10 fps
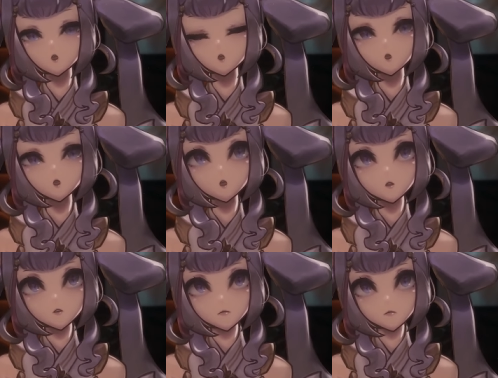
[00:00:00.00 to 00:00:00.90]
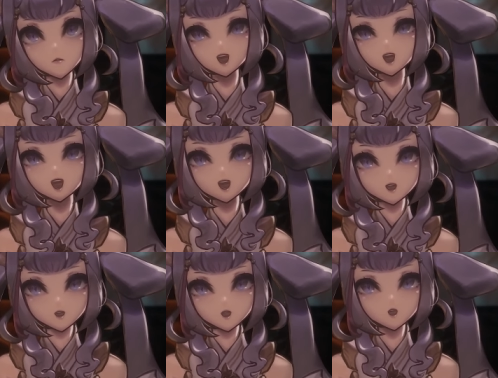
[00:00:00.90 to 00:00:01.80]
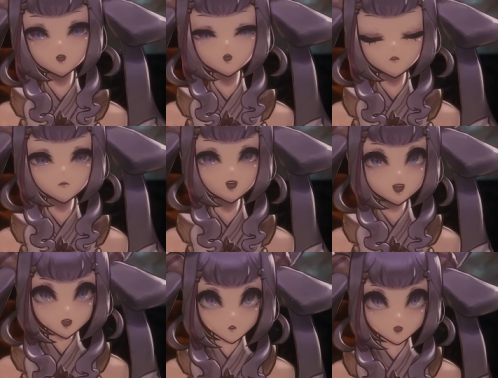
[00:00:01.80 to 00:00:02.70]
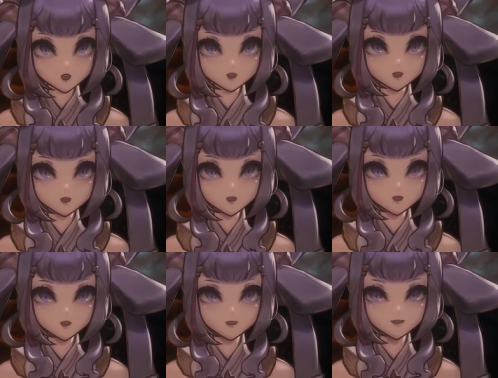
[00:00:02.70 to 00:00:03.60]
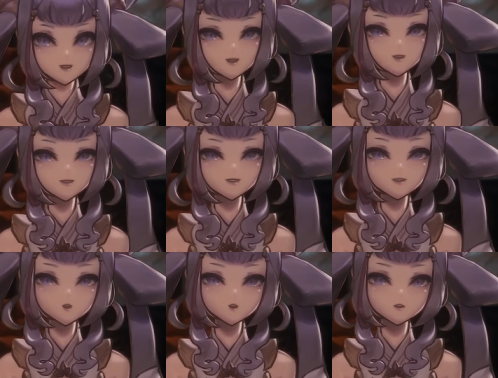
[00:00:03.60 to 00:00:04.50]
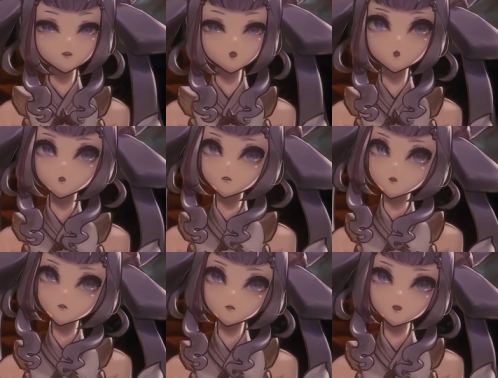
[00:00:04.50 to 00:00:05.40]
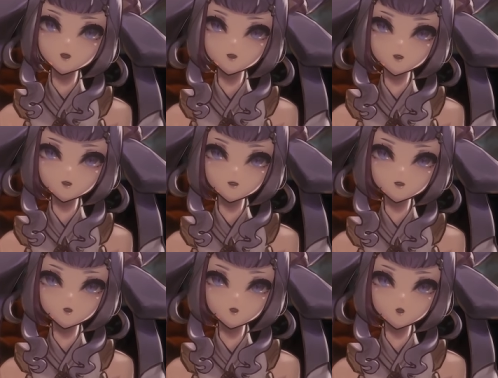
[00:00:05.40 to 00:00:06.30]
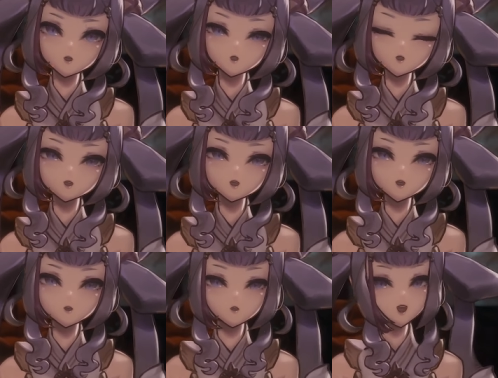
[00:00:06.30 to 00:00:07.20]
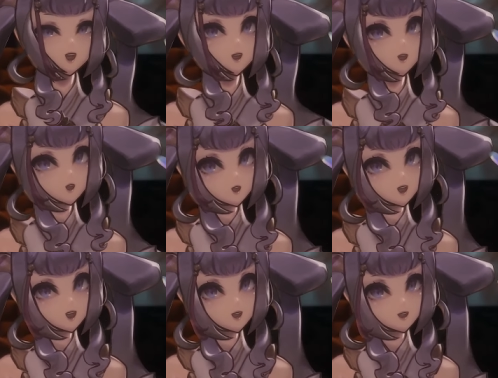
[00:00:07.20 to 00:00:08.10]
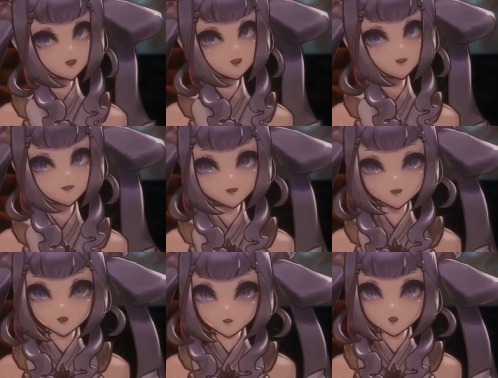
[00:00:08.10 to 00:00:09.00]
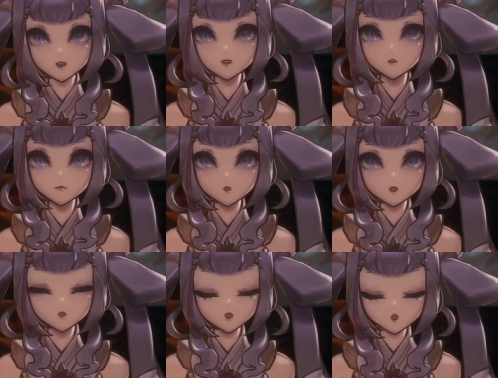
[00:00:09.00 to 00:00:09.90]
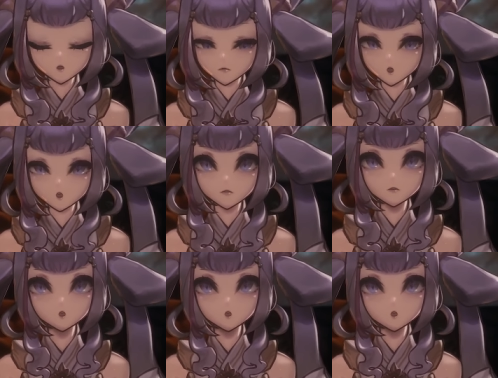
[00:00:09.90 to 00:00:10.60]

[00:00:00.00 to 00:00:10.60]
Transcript: You have the power to get yourself out of loneliness. And you can't do that until you accept that you are lonely.